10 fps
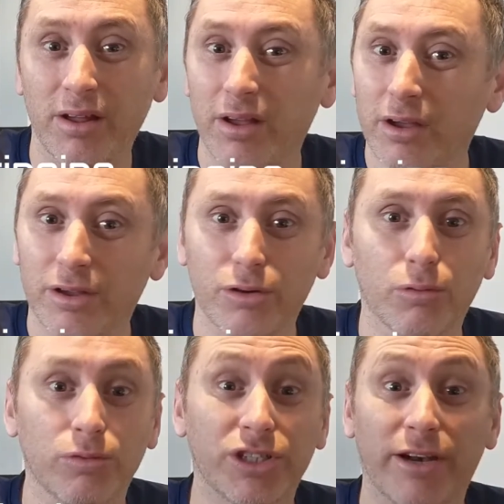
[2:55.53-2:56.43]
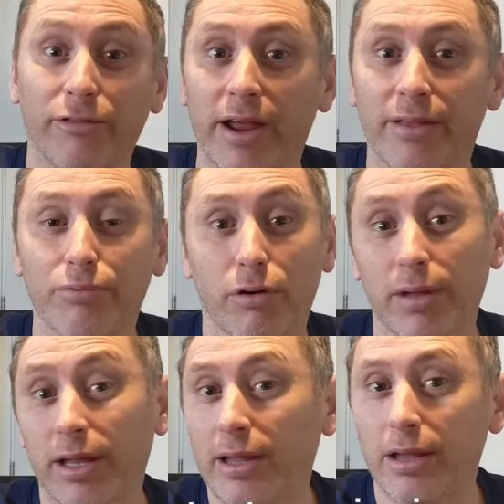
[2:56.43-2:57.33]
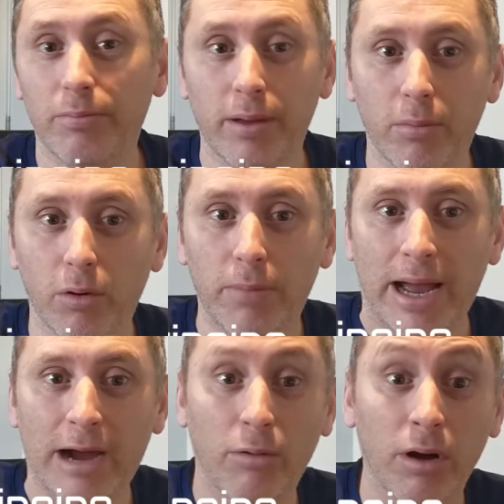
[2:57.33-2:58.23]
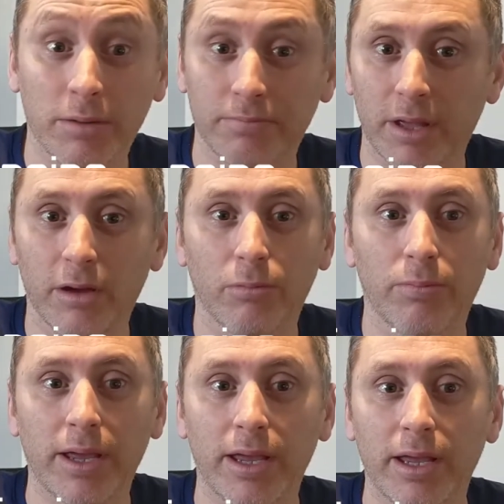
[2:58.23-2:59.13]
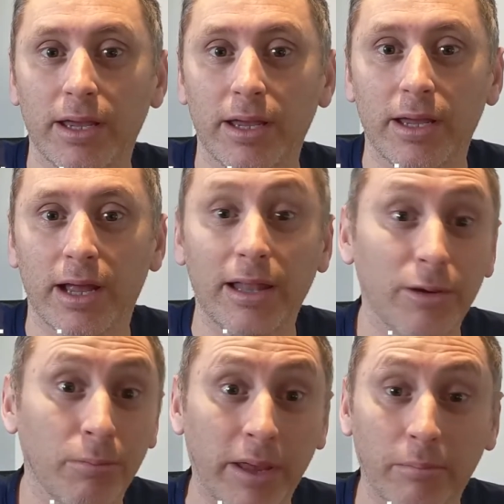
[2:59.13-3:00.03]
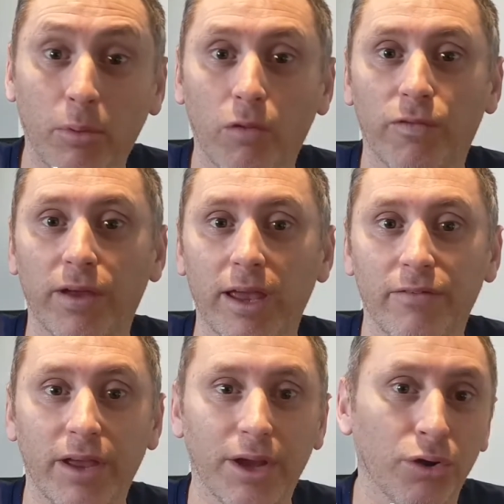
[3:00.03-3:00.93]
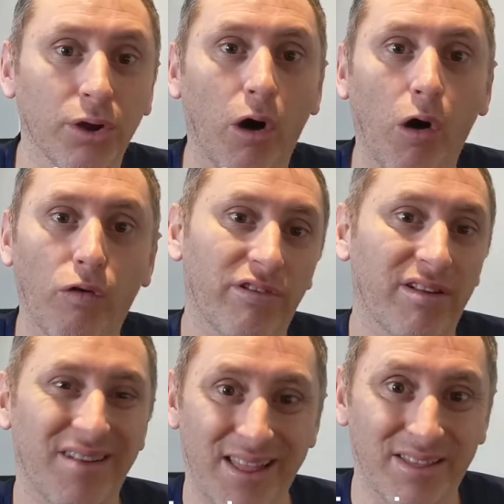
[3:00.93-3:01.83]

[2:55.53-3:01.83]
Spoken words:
You'll generate probably a little bit more power. It'll be a little bit more forgiving on off-center